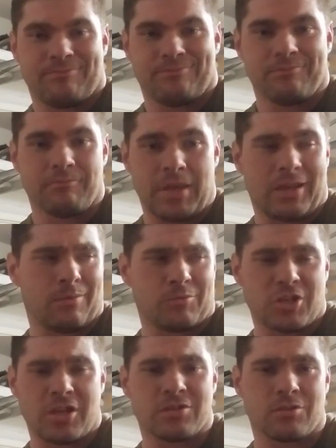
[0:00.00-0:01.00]
making them
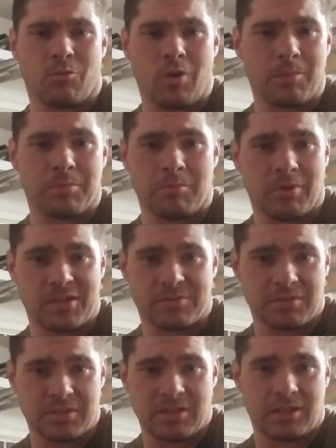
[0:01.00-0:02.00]
change their wiper blades
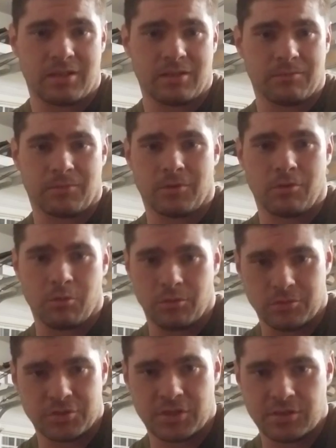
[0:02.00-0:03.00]
when they take it in for an
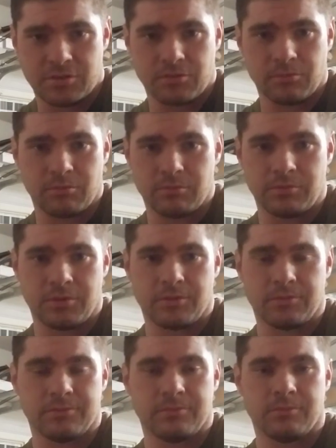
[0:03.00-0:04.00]
oil change or,
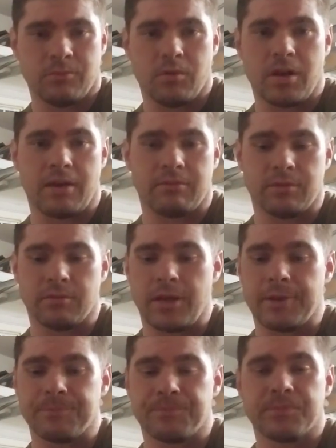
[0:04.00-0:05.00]
whatever,
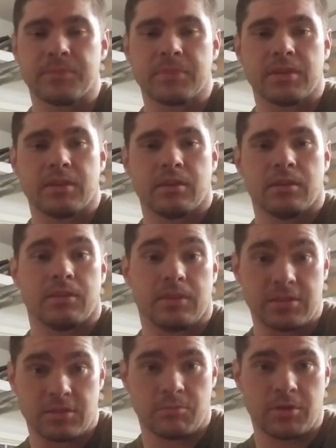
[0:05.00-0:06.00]
right?
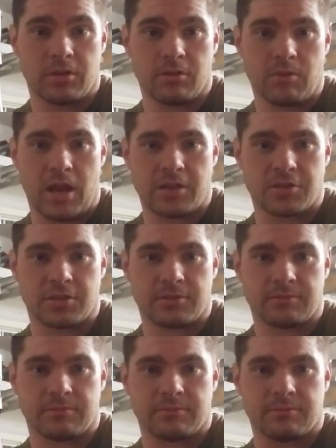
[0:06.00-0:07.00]
This will be a good ratchet.
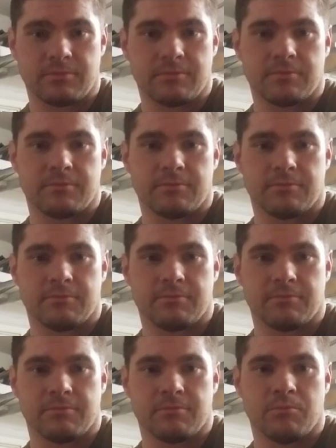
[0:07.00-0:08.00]

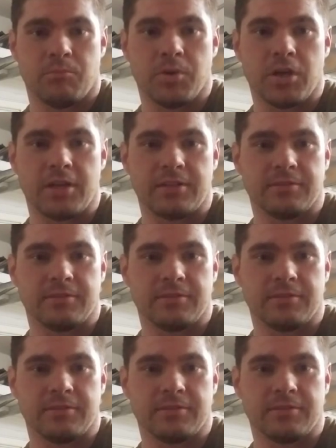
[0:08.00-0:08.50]
But